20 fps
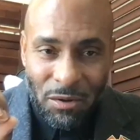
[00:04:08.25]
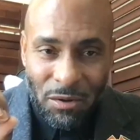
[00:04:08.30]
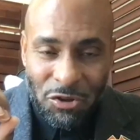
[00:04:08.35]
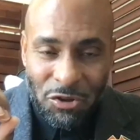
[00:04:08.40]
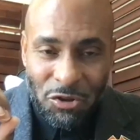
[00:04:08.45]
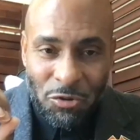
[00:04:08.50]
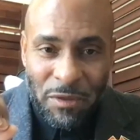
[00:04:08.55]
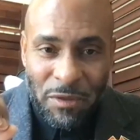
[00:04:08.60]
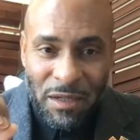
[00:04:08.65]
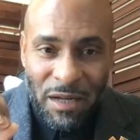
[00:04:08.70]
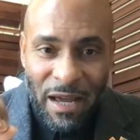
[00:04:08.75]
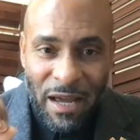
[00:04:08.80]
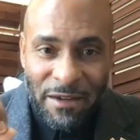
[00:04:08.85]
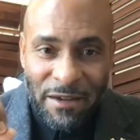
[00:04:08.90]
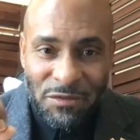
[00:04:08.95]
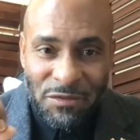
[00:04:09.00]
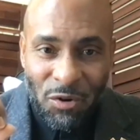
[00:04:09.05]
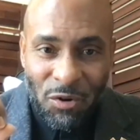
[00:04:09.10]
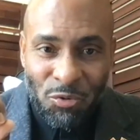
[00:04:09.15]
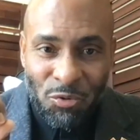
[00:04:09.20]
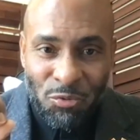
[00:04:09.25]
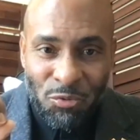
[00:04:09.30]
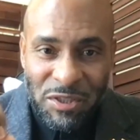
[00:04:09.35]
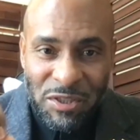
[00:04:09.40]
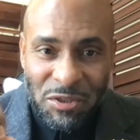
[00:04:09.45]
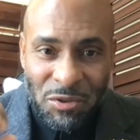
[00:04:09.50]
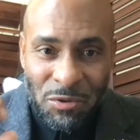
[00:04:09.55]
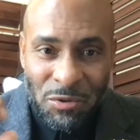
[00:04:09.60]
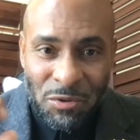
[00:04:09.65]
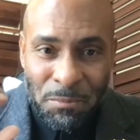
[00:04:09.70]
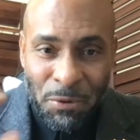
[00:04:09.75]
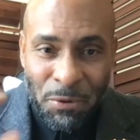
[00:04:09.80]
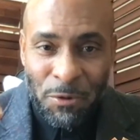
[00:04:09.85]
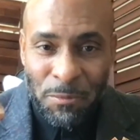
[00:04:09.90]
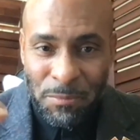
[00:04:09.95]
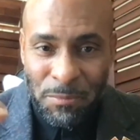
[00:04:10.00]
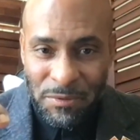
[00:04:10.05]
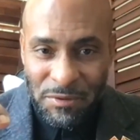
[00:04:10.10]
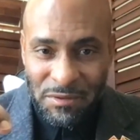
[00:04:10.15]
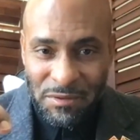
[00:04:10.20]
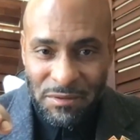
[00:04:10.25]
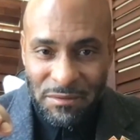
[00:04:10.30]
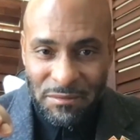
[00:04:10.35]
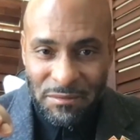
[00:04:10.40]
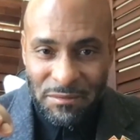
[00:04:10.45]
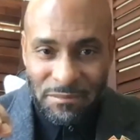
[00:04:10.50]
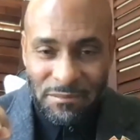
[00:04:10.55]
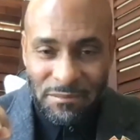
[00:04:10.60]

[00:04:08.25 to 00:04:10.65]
human life's original purpose?